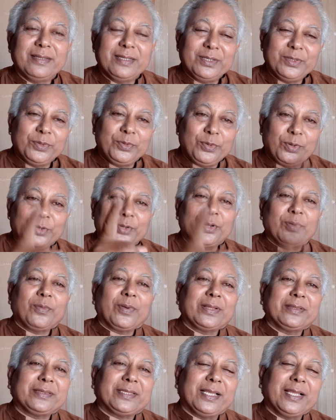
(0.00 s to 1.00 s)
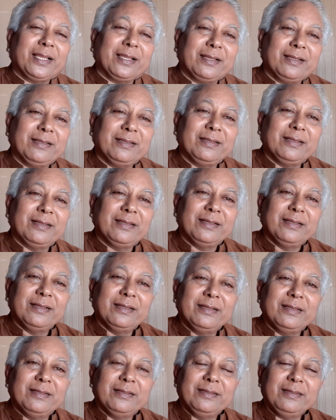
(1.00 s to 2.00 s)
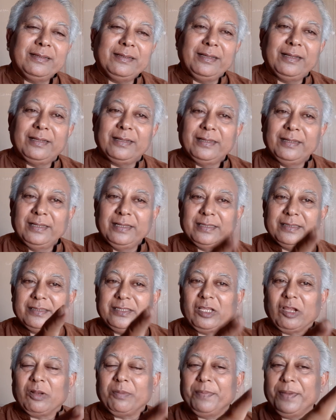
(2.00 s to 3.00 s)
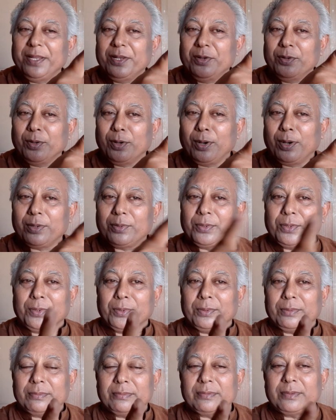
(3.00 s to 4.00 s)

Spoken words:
You don't know one thing, there will be no guru,